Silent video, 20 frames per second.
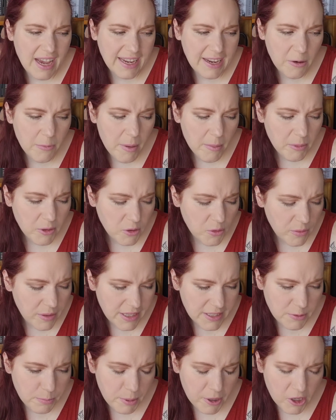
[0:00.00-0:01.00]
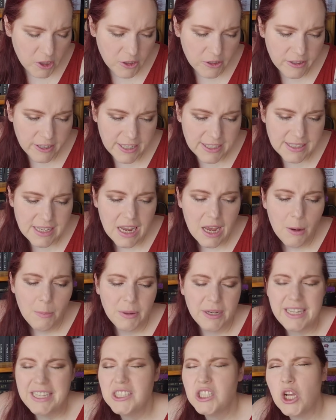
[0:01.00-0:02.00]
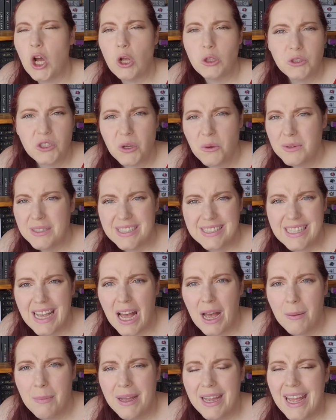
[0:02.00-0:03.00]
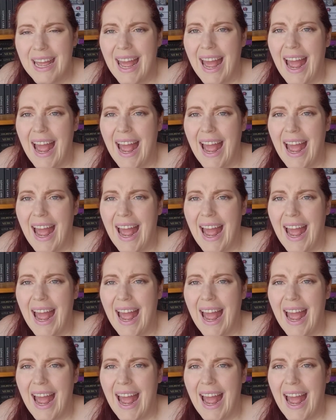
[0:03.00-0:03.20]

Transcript: I can't remember who his partner is, but he's also a sub.